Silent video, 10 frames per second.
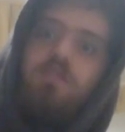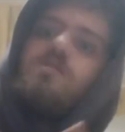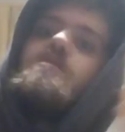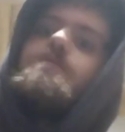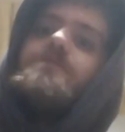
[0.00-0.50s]
This
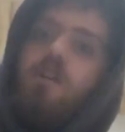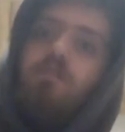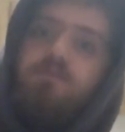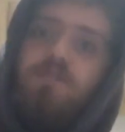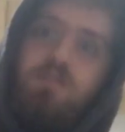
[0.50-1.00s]
is the
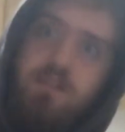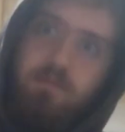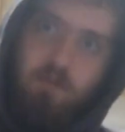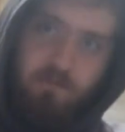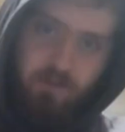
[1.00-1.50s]
very first
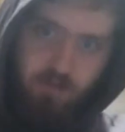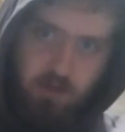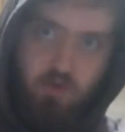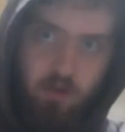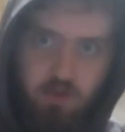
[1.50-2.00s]
SML film
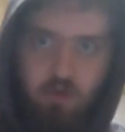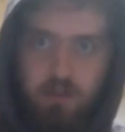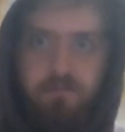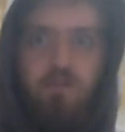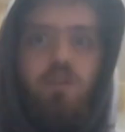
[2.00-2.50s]
in
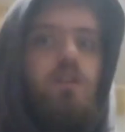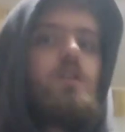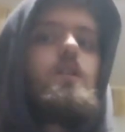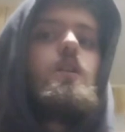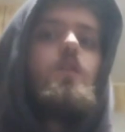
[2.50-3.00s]

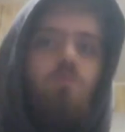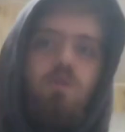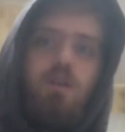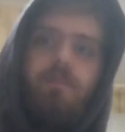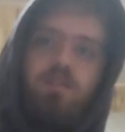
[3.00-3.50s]
2023.
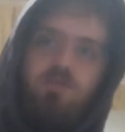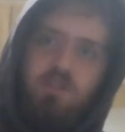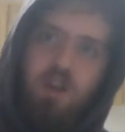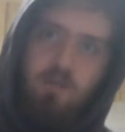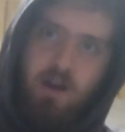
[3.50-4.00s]
Welcome back to
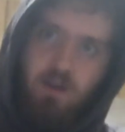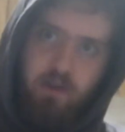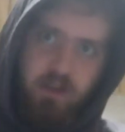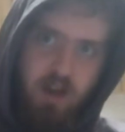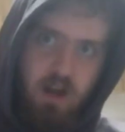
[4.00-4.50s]
the channel, by the
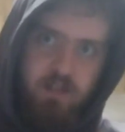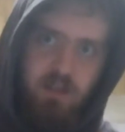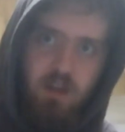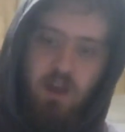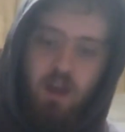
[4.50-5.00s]
way, guys.